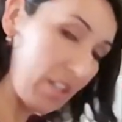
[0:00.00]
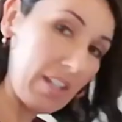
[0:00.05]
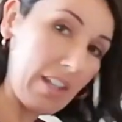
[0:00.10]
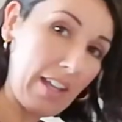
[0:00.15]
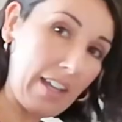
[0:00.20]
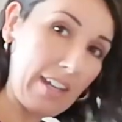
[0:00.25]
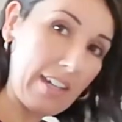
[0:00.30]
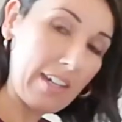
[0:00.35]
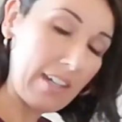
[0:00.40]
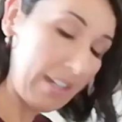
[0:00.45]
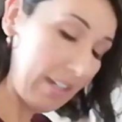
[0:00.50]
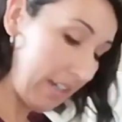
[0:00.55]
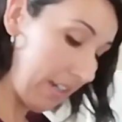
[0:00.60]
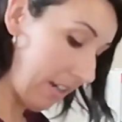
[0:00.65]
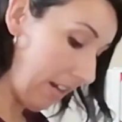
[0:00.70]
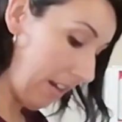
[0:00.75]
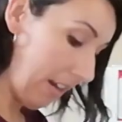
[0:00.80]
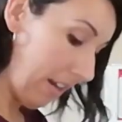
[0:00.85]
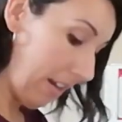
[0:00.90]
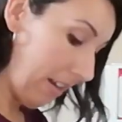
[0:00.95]
like
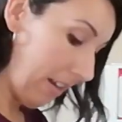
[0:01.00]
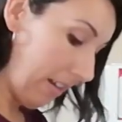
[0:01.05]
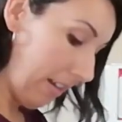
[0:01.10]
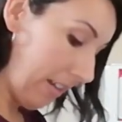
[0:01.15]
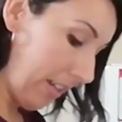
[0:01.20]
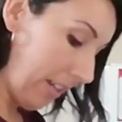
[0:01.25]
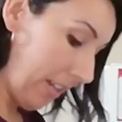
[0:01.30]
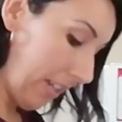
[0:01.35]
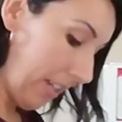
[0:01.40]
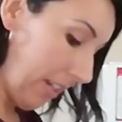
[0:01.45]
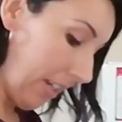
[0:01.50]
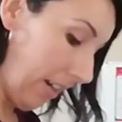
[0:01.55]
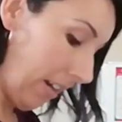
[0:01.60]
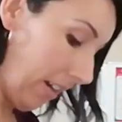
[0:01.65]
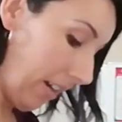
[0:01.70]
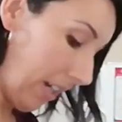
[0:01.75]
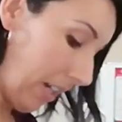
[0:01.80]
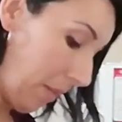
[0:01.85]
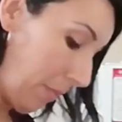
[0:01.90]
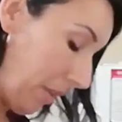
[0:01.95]

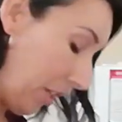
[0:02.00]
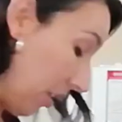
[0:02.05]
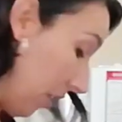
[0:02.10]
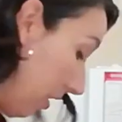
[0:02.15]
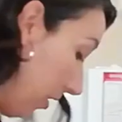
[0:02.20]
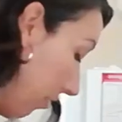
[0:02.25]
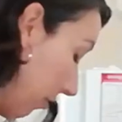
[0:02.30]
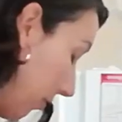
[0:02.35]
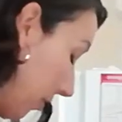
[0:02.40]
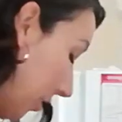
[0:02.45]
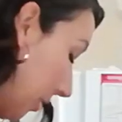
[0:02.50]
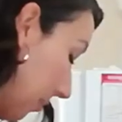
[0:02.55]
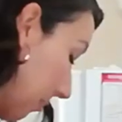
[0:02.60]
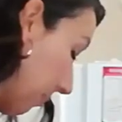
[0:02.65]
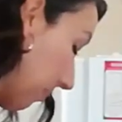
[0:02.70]
not coming off.